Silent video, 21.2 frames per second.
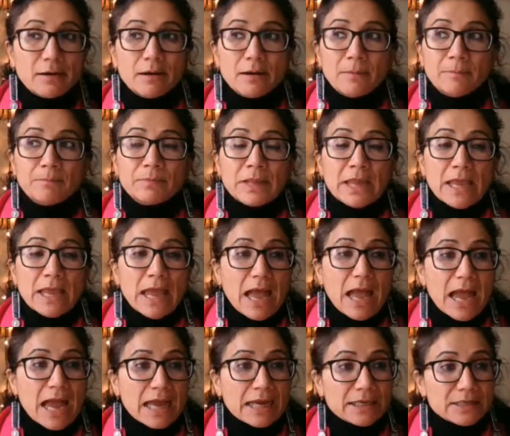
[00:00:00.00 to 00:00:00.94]
Um, hmm.
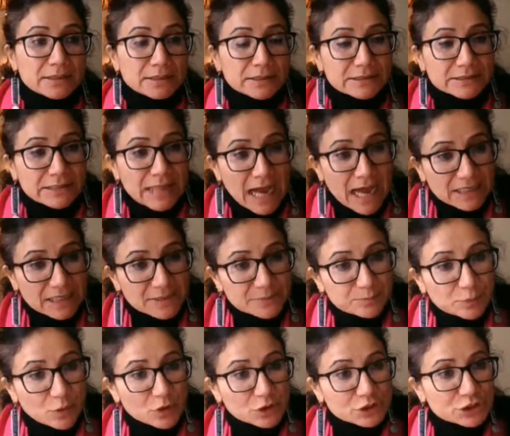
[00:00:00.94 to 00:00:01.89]
and
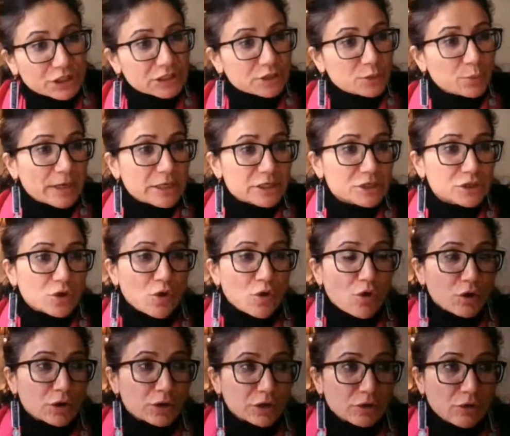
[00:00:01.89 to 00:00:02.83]
that project went
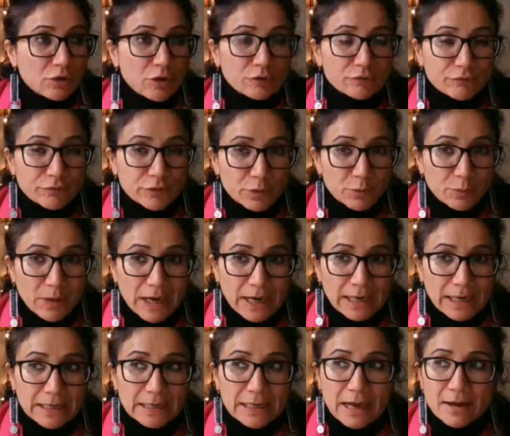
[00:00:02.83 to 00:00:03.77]
on and on for a
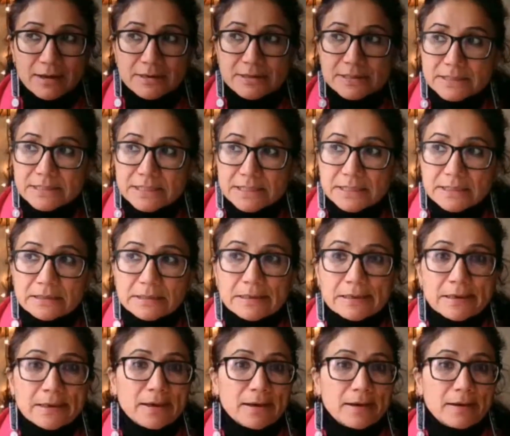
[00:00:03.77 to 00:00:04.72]
while until
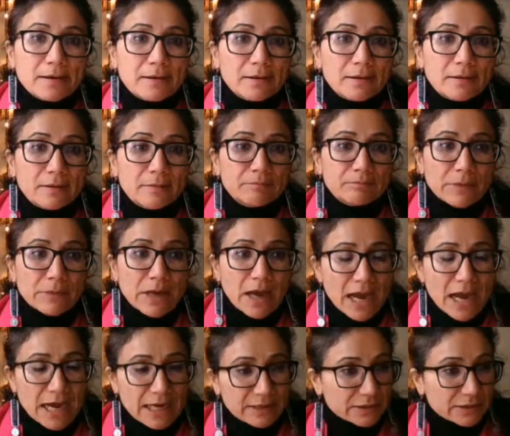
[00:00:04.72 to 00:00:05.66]
um,
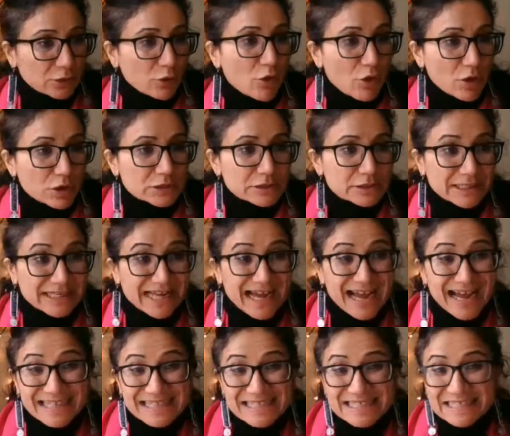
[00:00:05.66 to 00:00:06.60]
I thought that
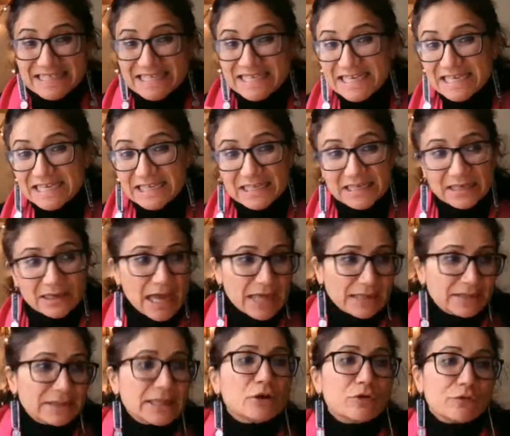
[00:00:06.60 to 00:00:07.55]
I had seen
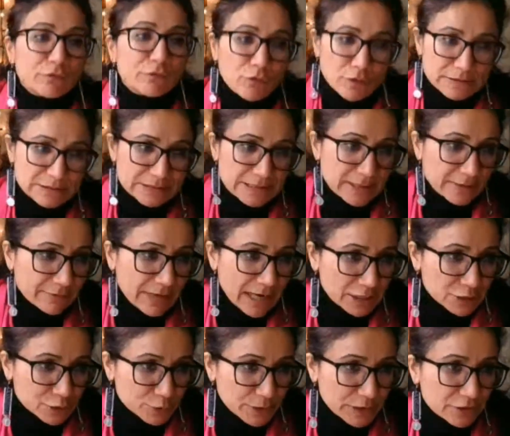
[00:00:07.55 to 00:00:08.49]
and then of course i
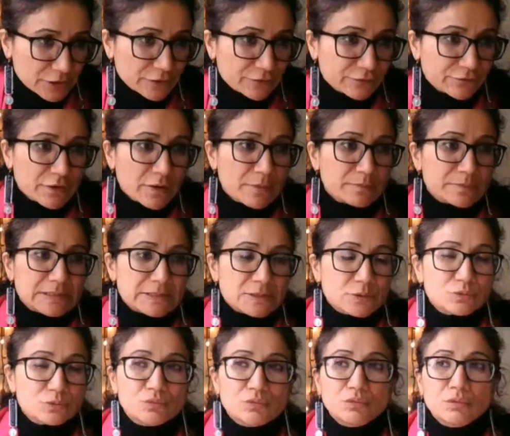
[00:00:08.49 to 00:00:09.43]
graduated from
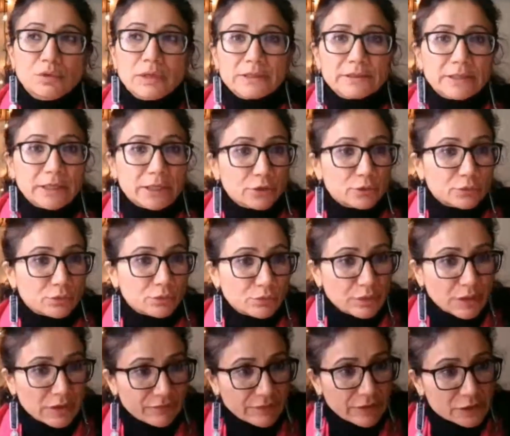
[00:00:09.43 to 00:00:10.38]
school and then you
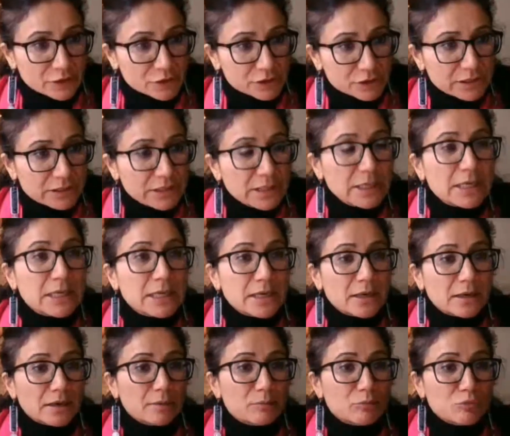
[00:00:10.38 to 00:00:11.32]
know eventually
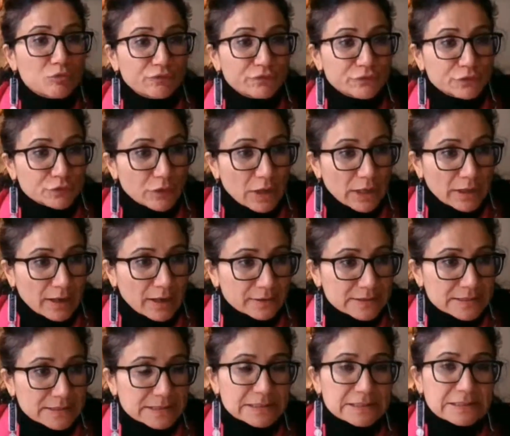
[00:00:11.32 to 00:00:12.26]
uh, moved to
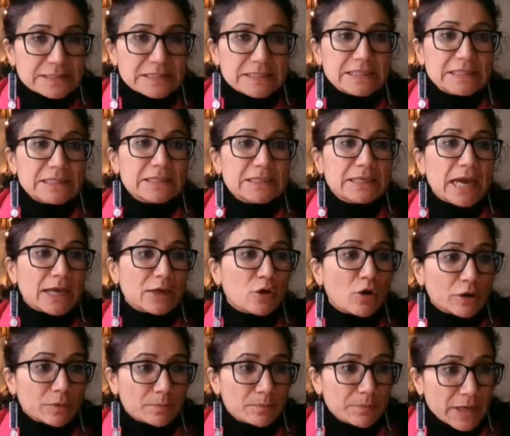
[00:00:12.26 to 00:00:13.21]
another city i
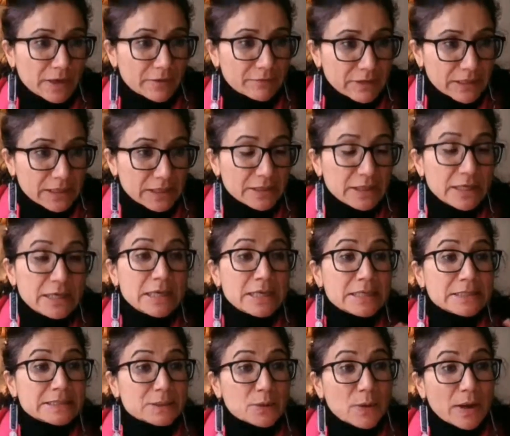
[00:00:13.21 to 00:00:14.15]
got married
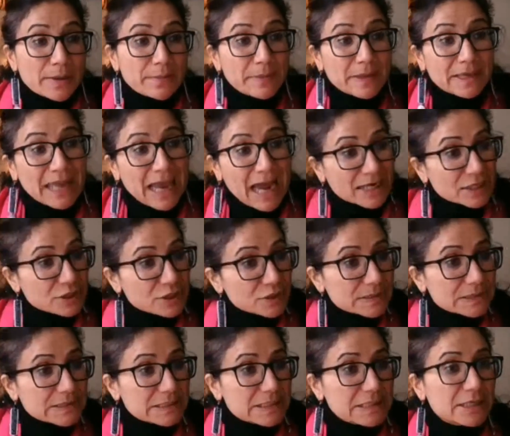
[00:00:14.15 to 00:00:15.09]
so i began
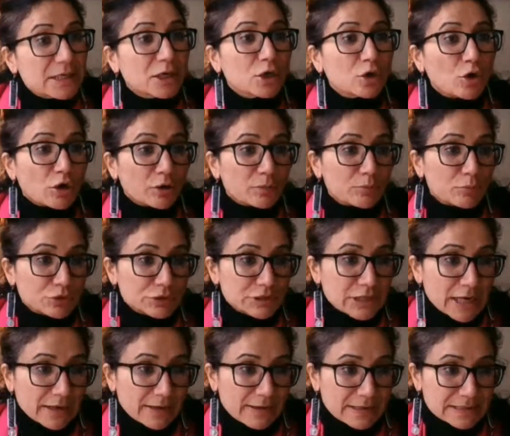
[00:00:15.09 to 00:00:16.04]
to see a lot more
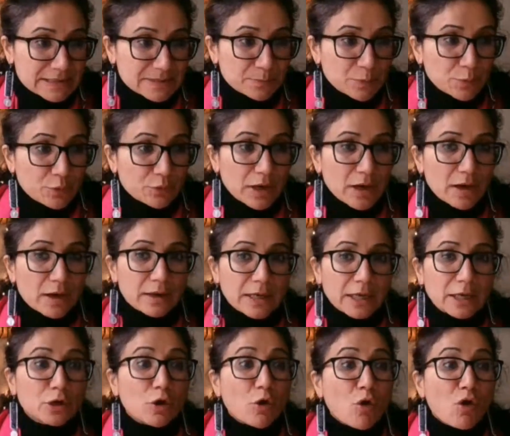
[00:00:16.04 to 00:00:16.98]

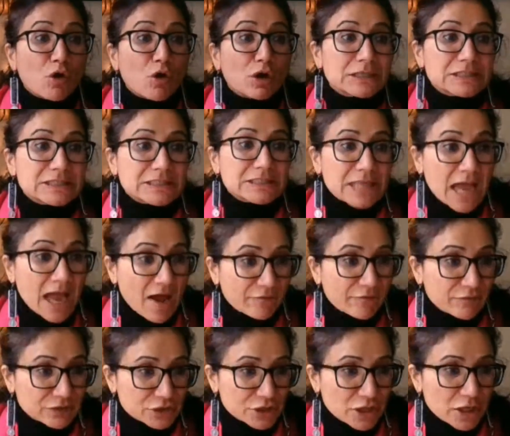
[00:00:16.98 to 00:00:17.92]
diaspora in all its
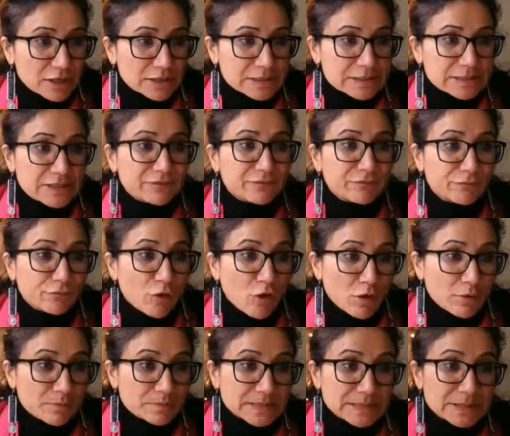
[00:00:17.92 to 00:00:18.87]
avatars and
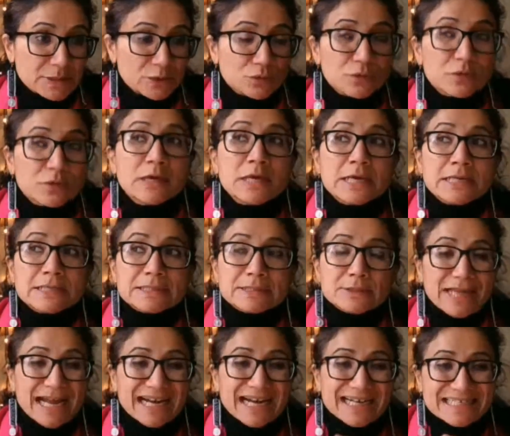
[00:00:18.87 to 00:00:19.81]
forms you know
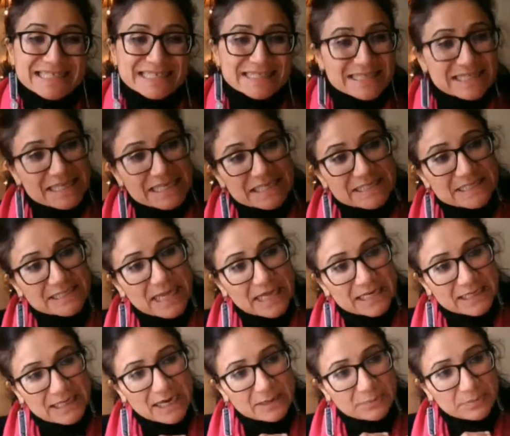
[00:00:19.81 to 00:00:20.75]
so that seed
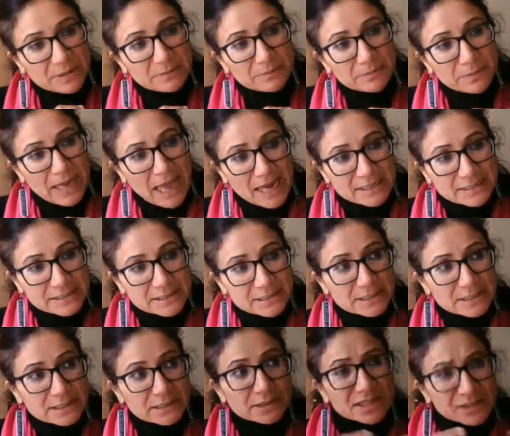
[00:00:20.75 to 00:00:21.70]
that had been
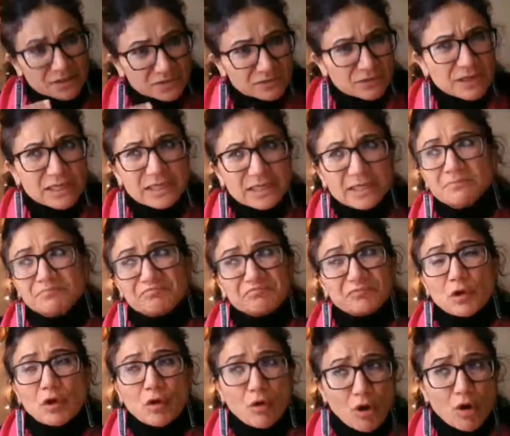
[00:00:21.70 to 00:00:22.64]
planted literally
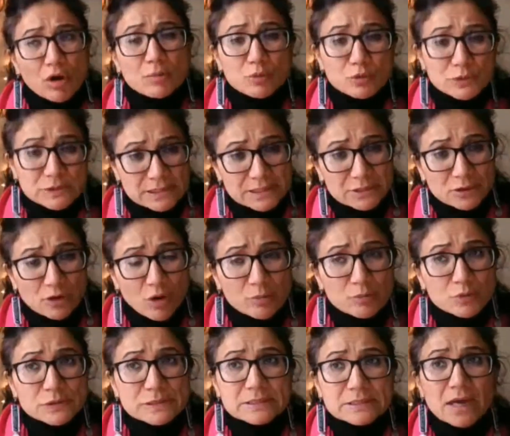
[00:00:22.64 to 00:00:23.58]
almost it
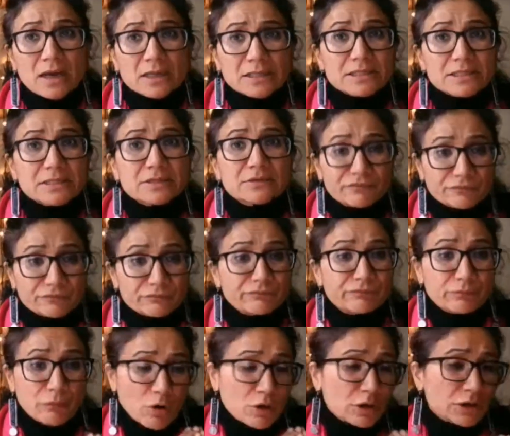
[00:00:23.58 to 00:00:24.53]
almost started
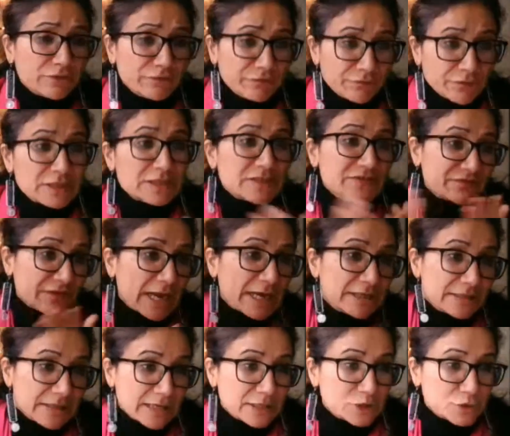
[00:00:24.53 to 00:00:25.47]
on the first
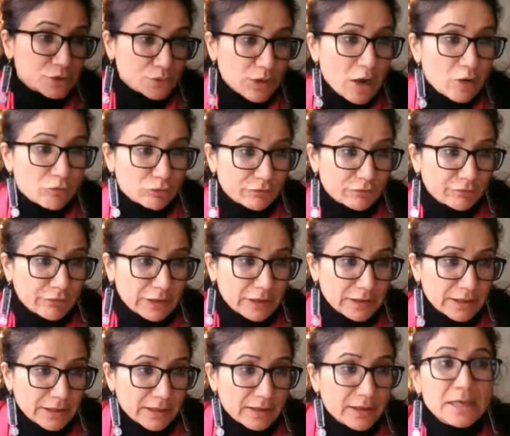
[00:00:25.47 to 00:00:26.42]
flight i took out of
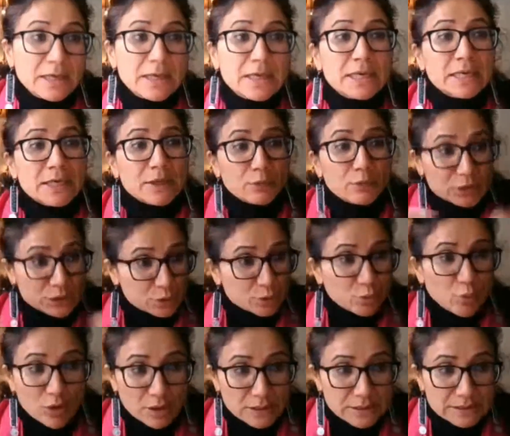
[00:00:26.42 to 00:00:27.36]
india
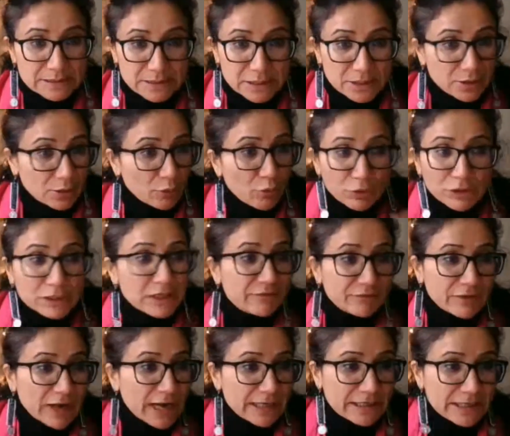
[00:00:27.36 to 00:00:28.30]
which was the
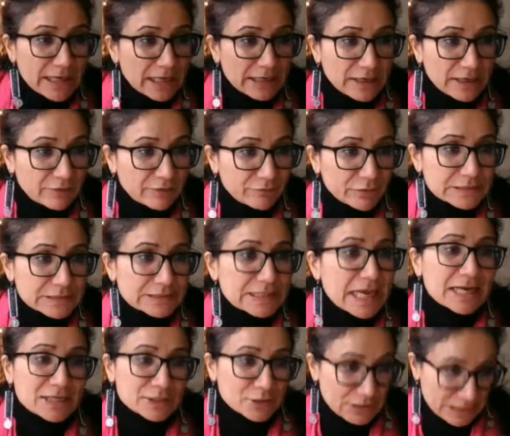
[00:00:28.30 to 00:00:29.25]
only flight i had ever
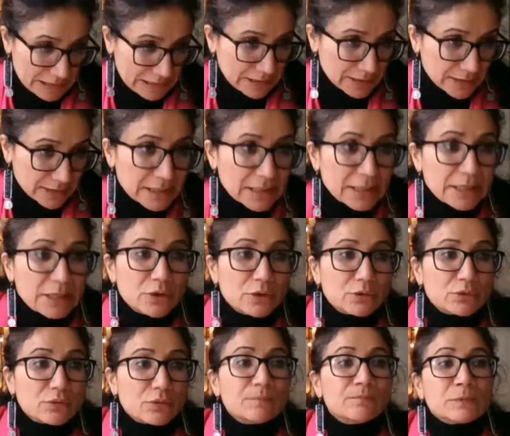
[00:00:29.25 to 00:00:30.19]
sat in
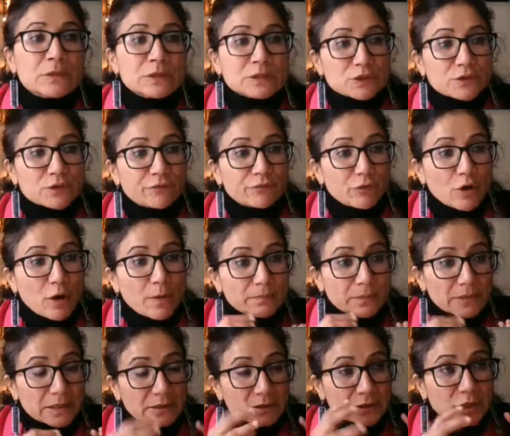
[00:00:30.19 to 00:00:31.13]
you know so
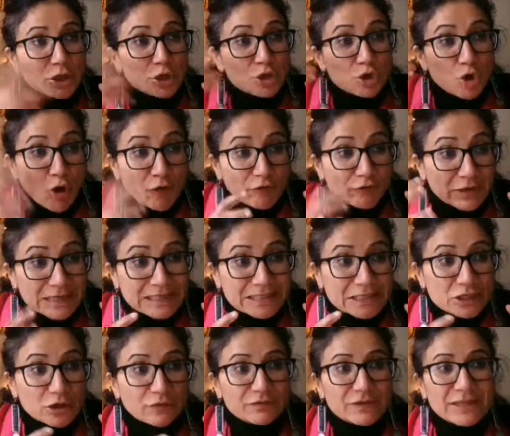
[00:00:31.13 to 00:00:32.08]
from the
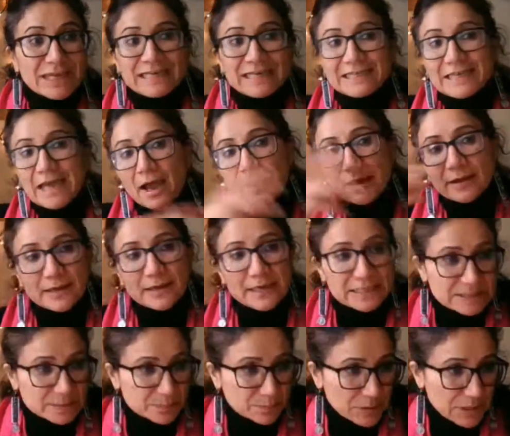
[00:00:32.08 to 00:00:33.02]
novelty of the entire
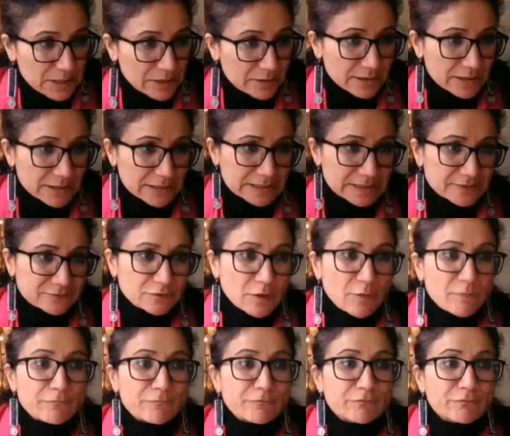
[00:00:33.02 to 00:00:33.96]
experience
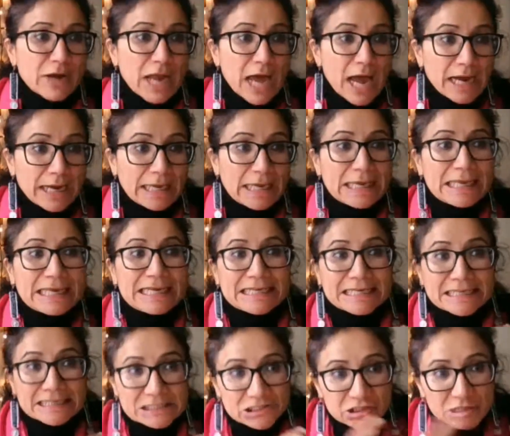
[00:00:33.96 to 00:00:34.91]
from flying
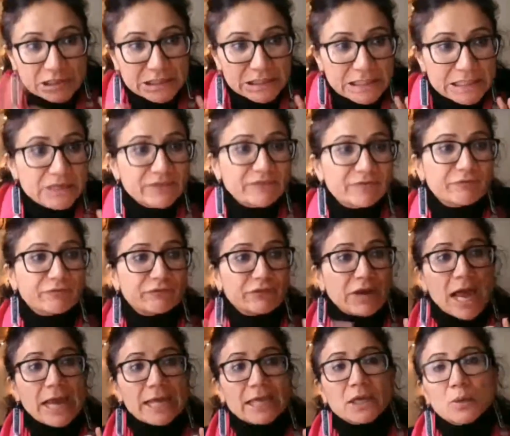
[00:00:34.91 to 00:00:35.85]
literally
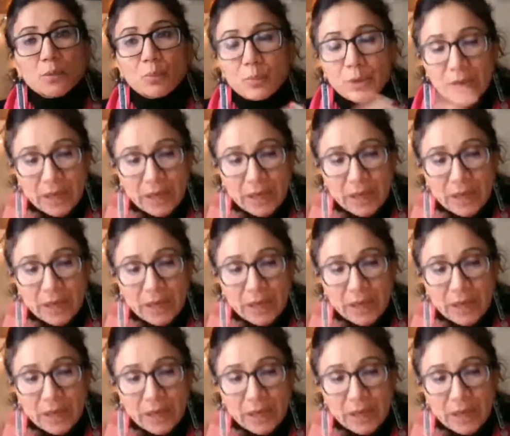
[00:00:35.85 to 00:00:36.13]
flying